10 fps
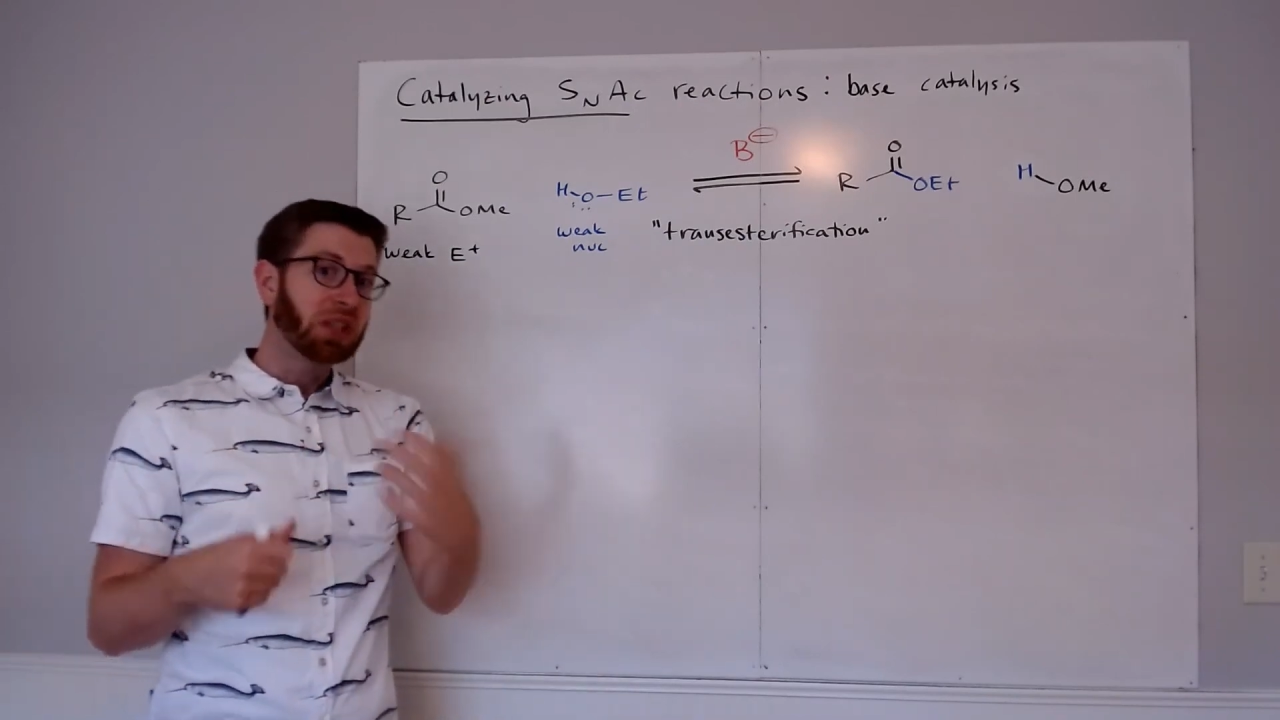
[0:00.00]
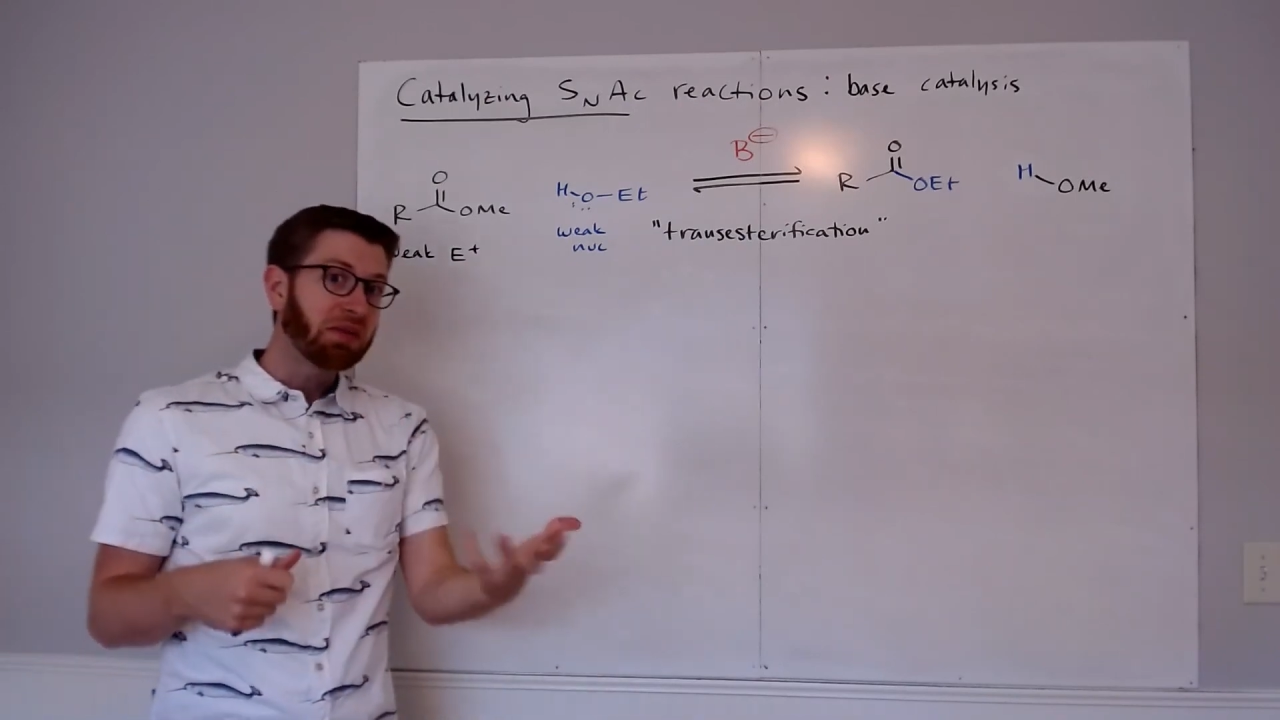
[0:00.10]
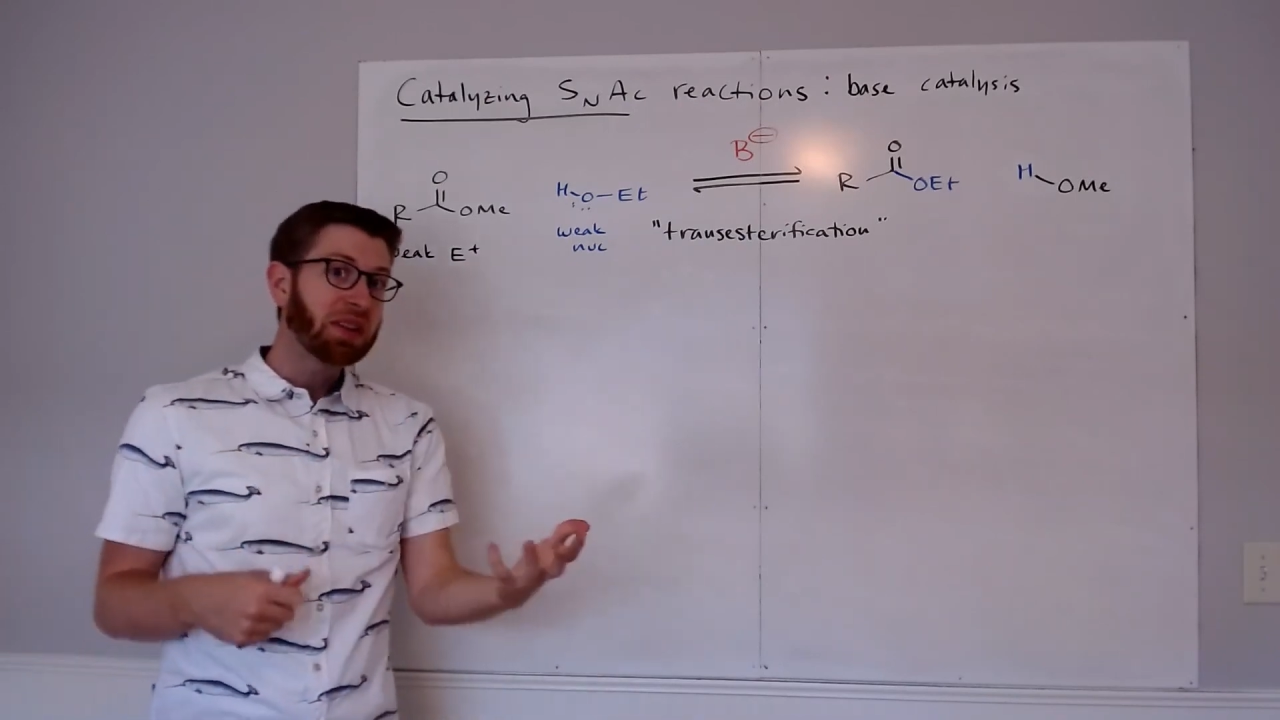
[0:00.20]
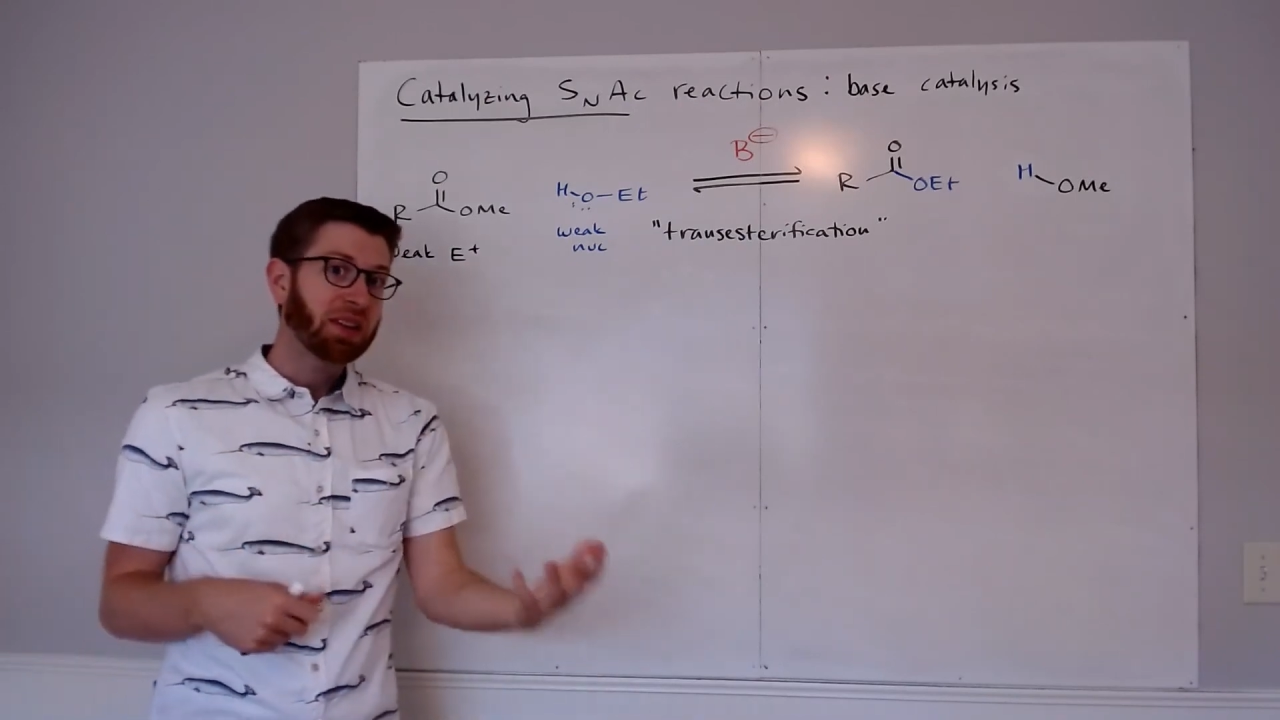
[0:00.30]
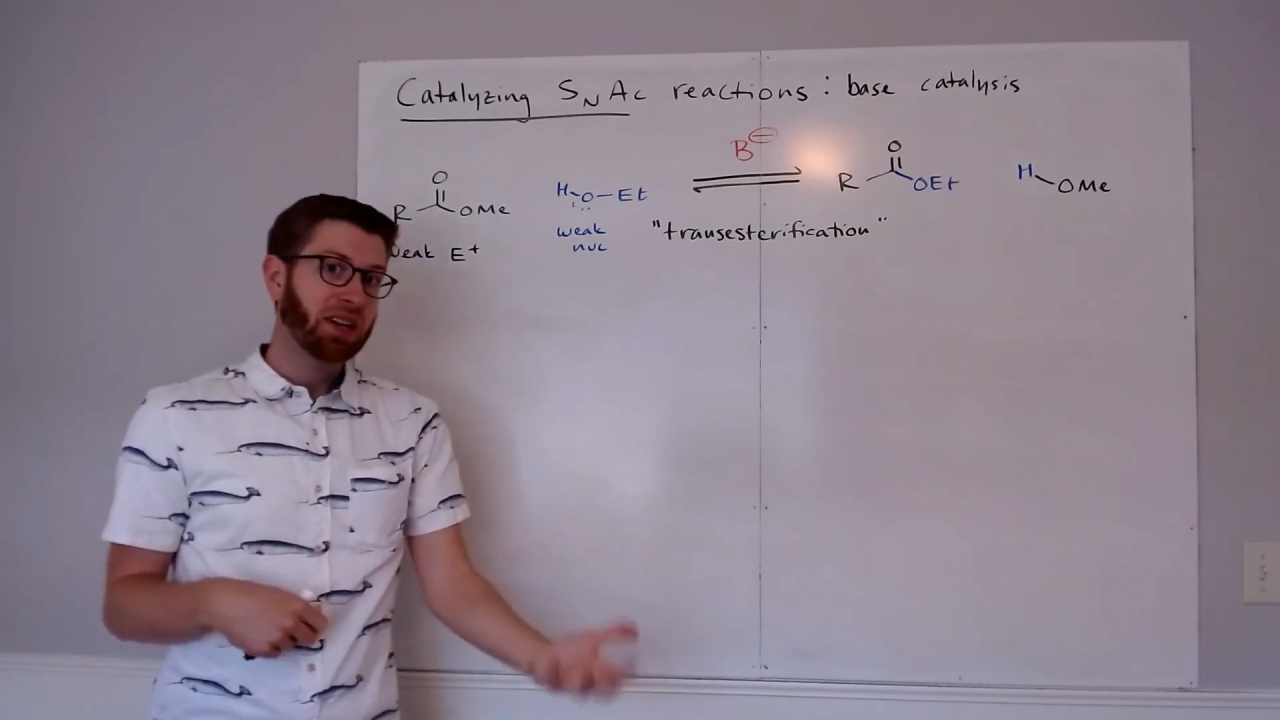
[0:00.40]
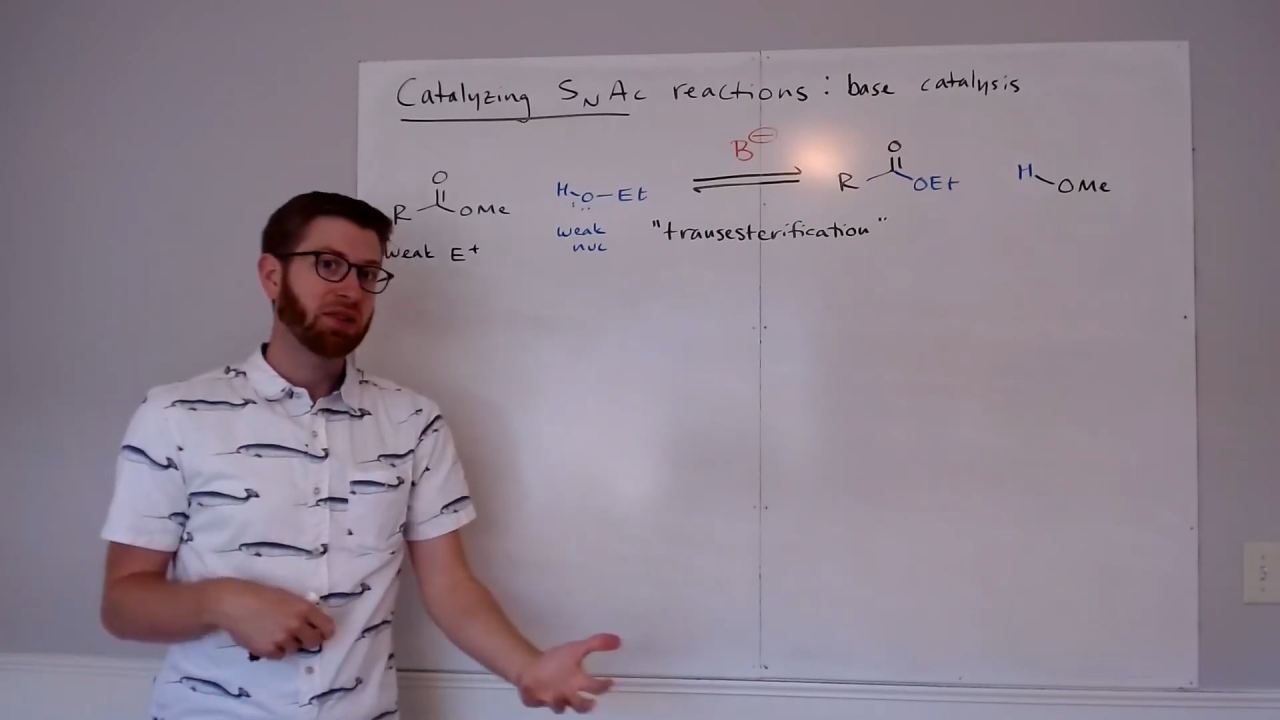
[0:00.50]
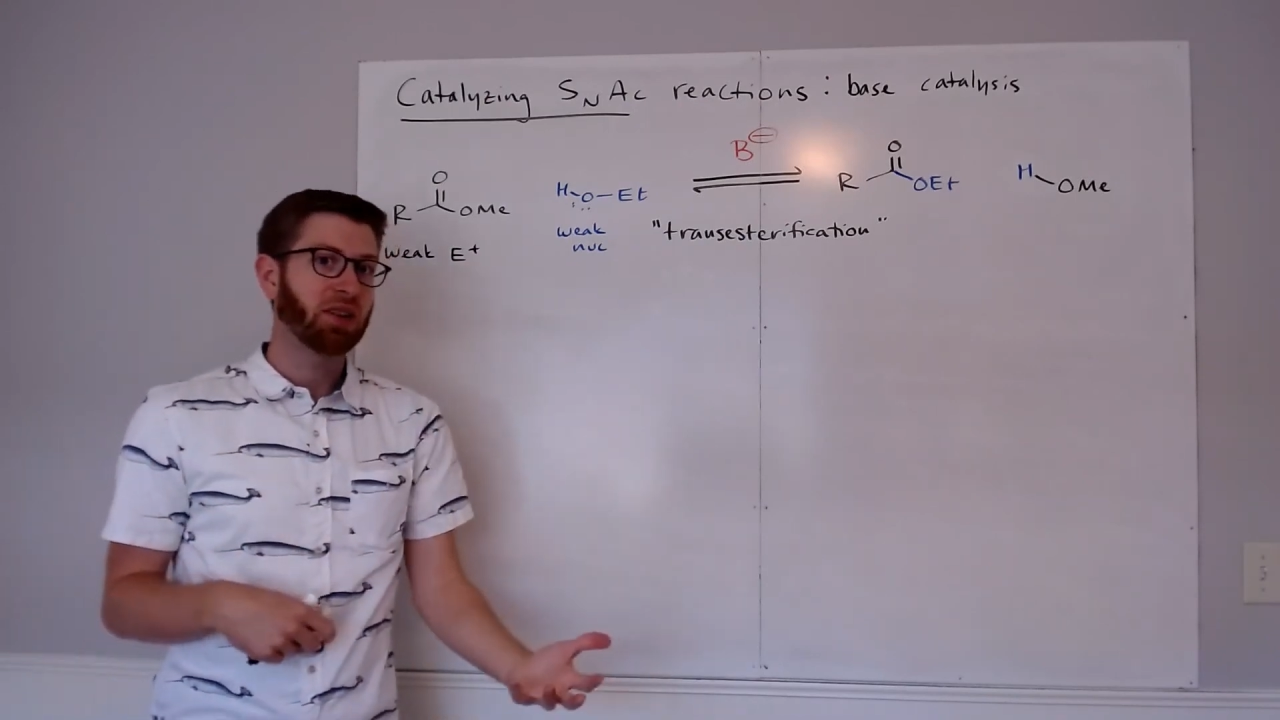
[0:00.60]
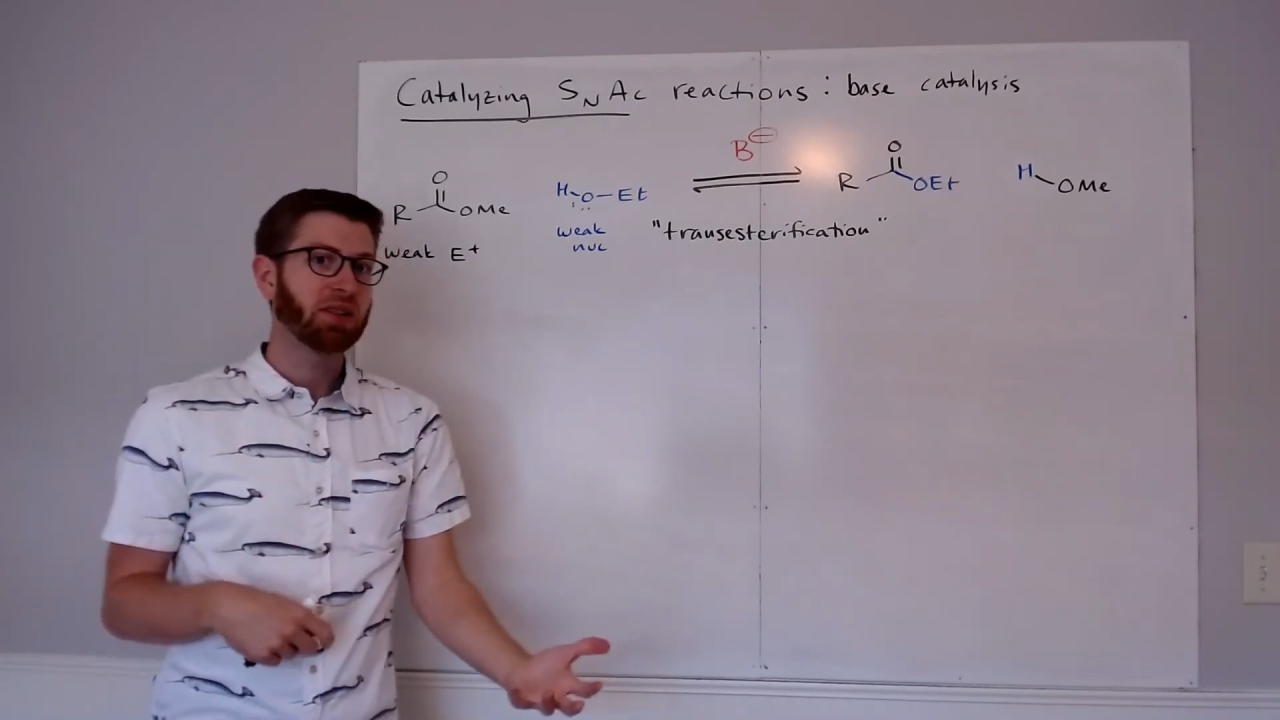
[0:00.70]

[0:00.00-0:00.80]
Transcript: the electrons.